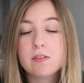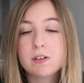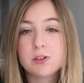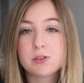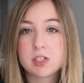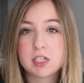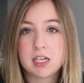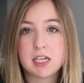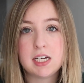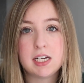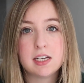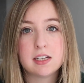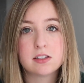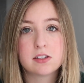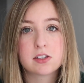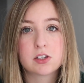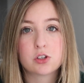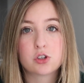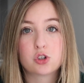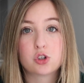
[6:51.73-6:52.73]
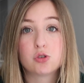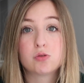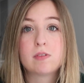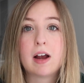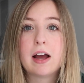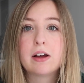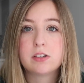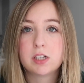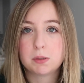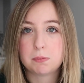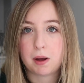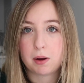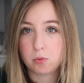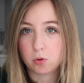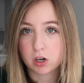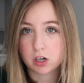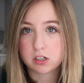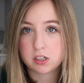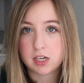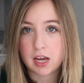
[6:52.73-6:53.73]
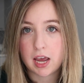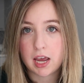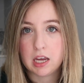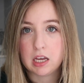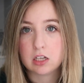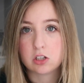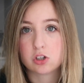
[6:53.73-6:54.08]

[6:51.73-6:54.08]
routines surrounding my workday.